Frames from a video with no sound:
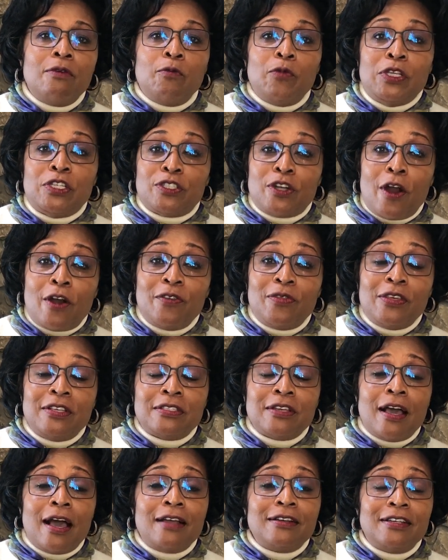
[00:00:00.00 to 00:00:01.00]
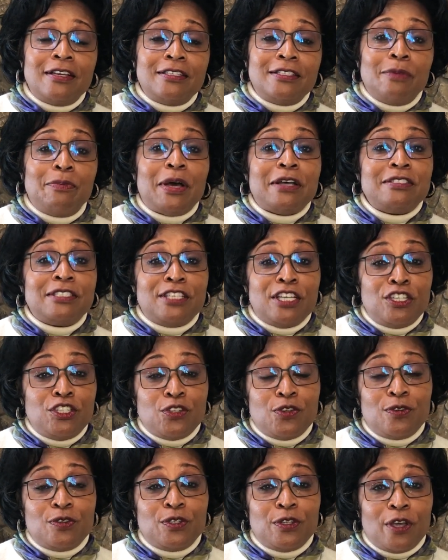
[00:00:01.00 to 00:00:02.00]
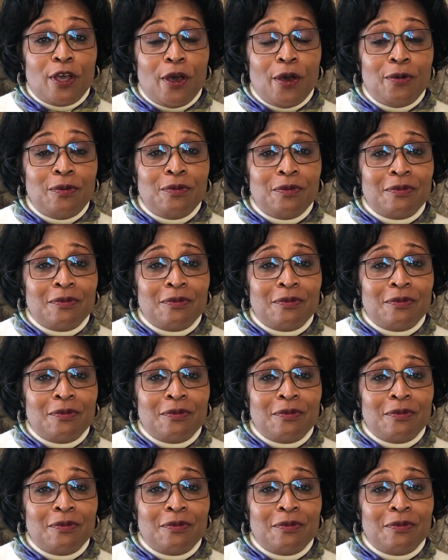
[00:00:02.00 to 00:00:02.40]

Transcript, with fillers: We started this contest about six years ago.